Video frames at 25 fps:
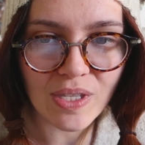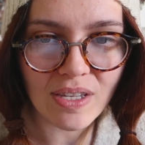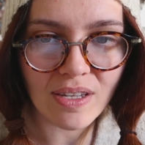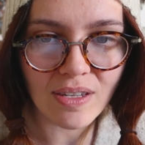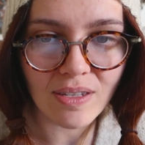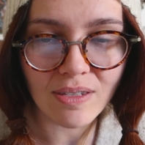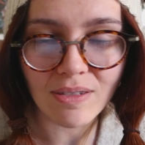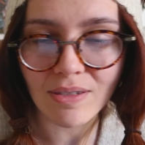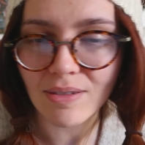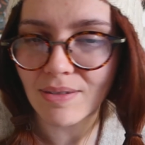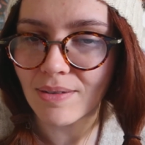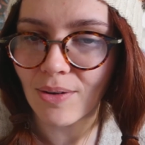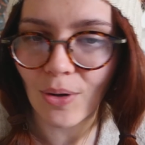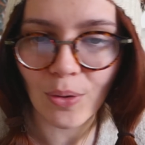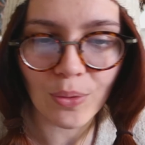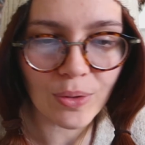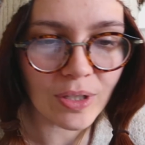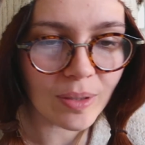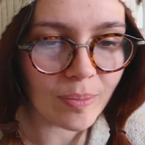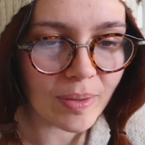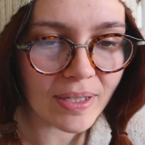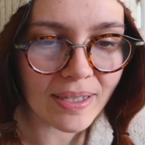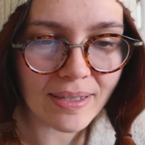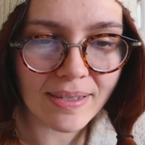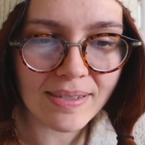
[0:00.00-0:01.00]
these
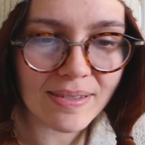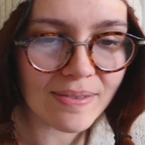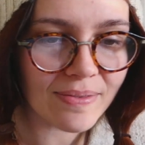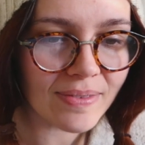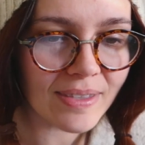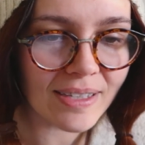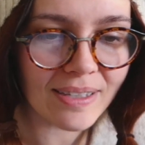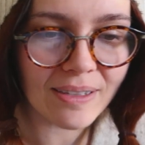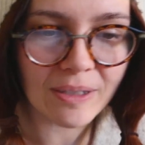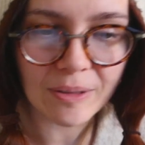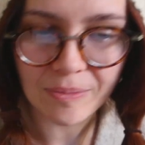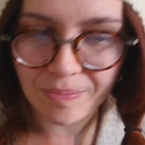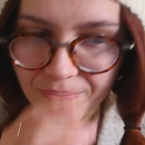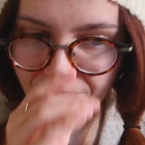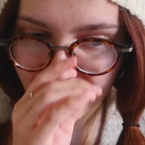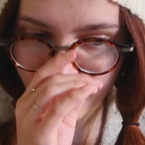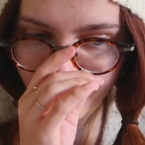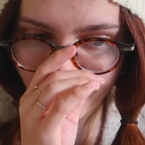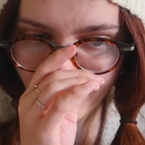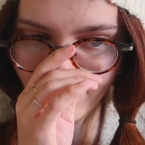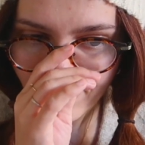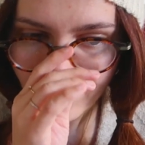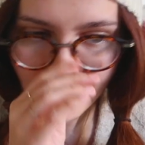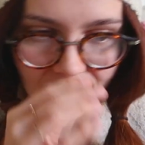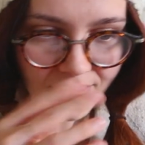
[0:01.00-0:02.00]
only because of the
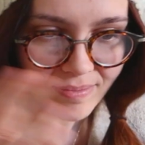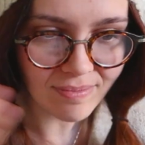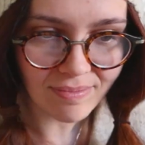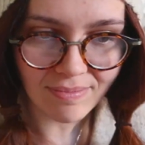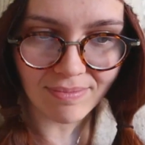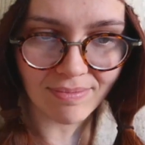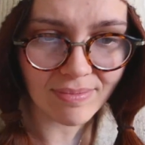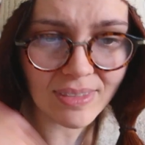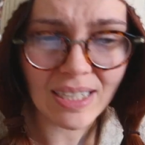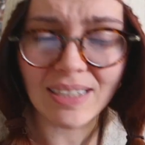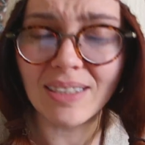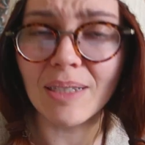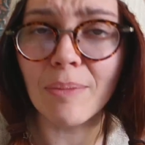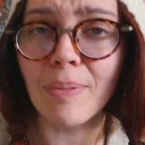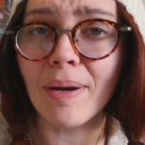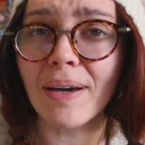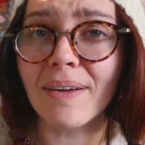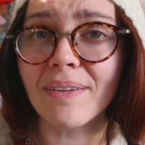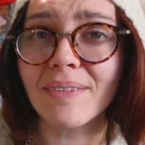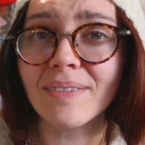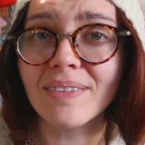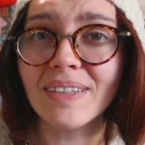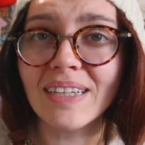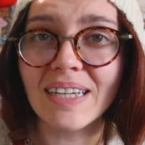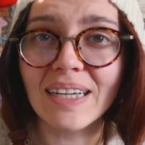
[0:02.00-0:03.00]

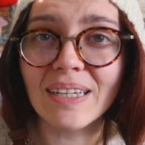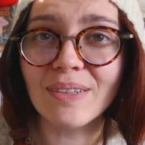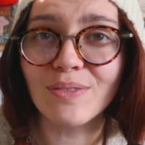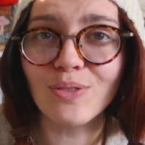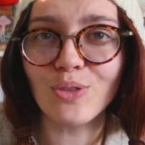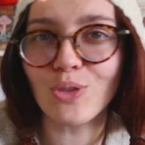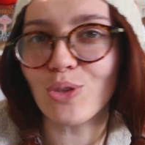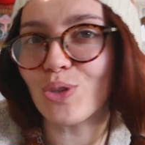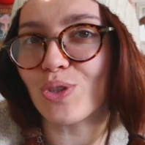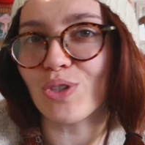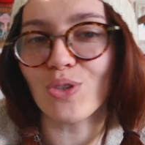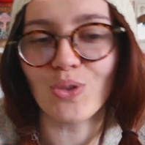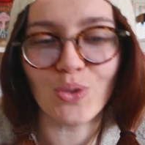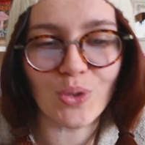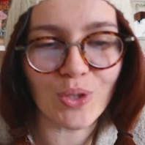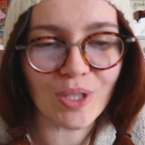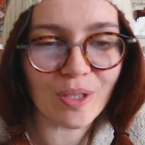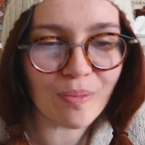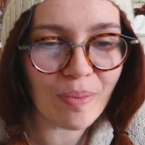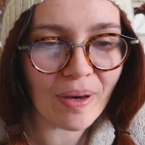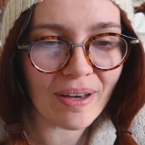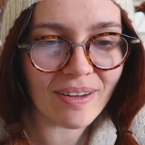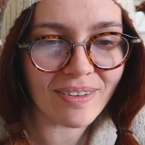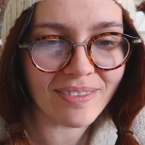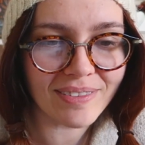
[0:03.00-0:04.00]
pattern. I just enjoyed
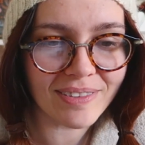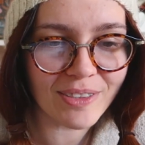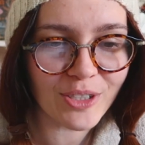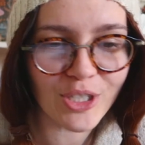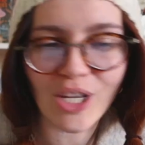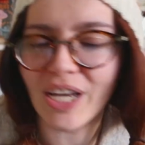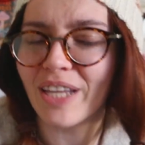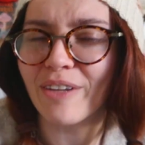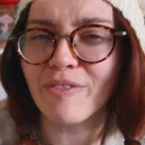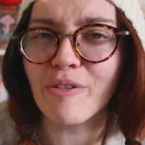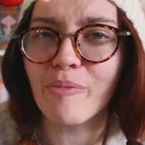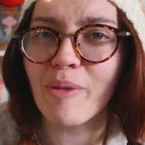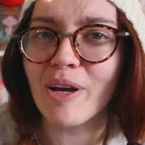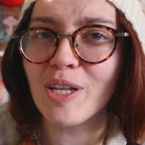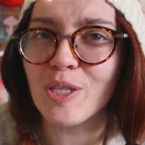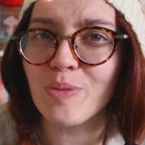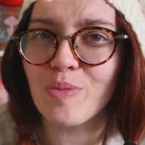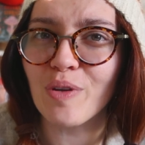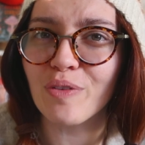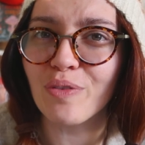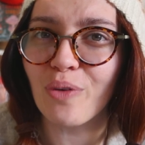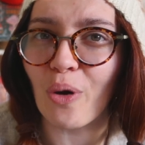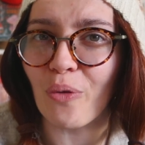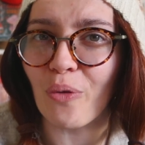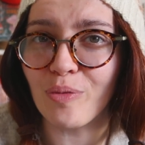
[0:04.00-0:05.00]
the pattern. It kind of reminds
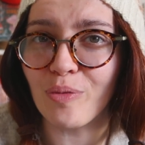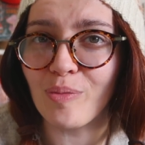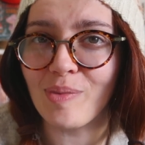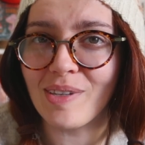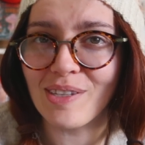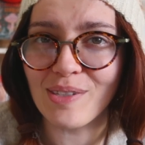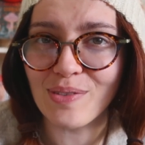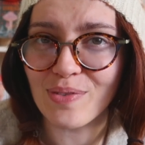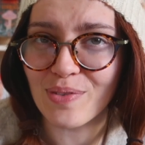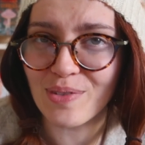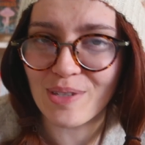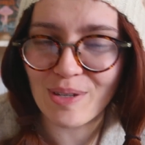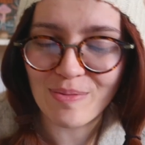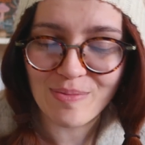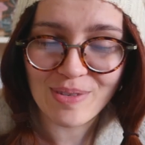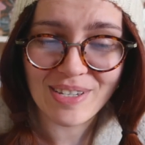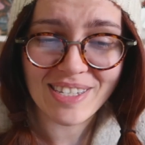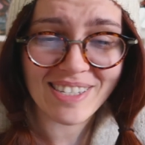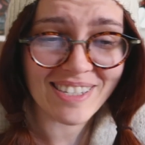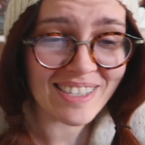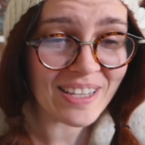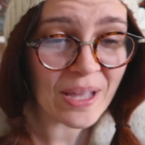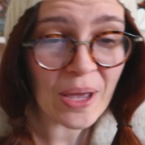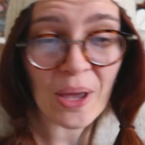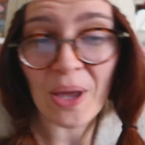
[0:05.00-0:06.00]
me of beans for some
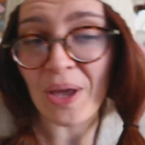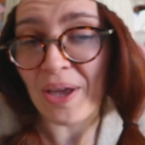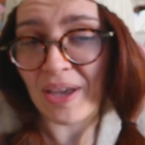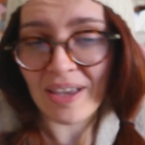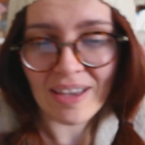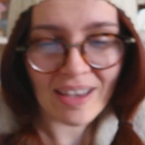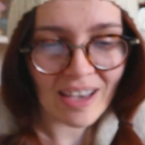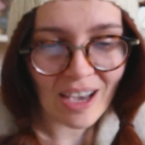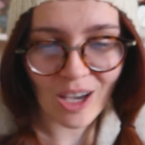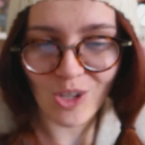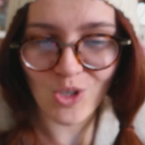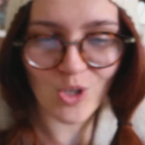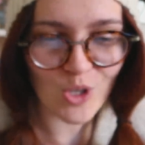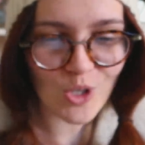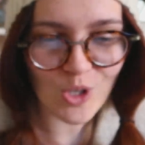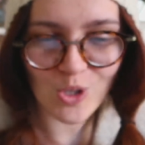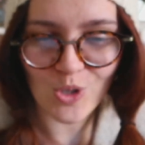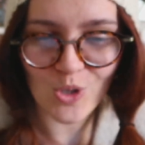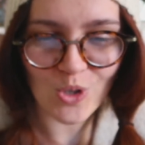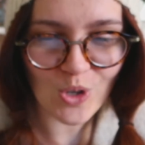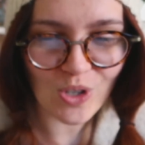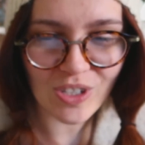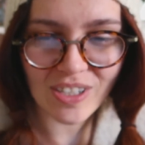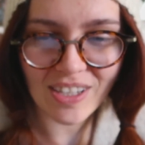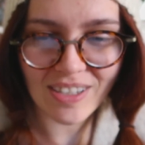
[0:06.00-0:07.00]
reason. I just
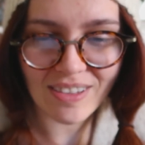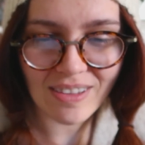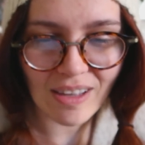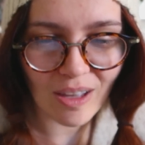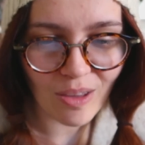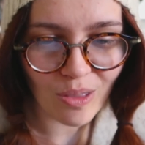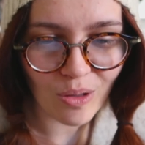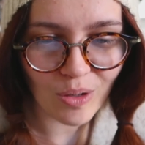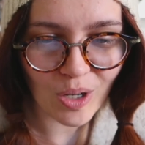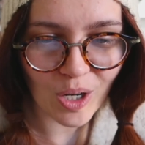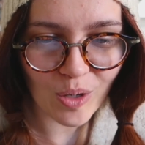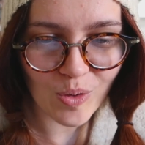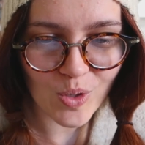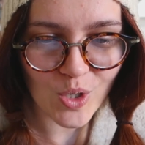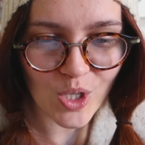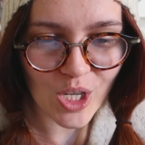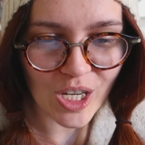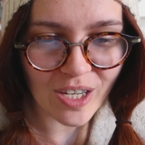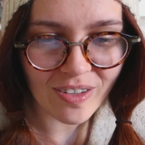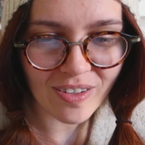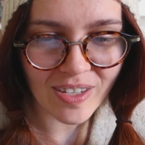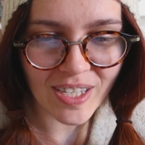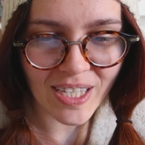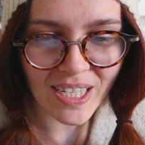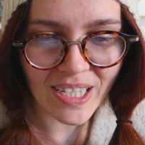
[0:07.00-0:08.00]
enjoyed it. I thought I would
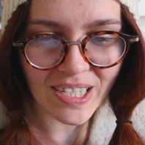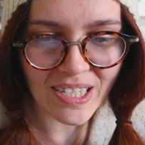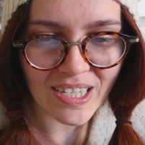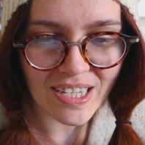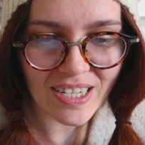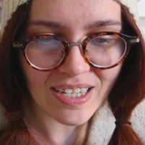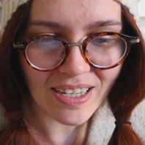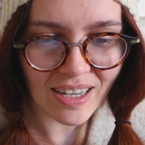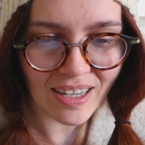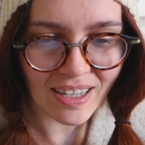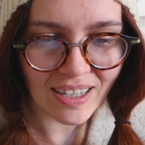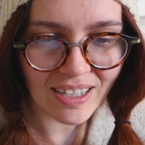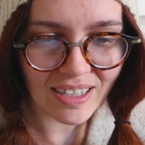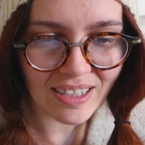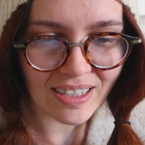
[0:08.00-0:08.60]
share it here.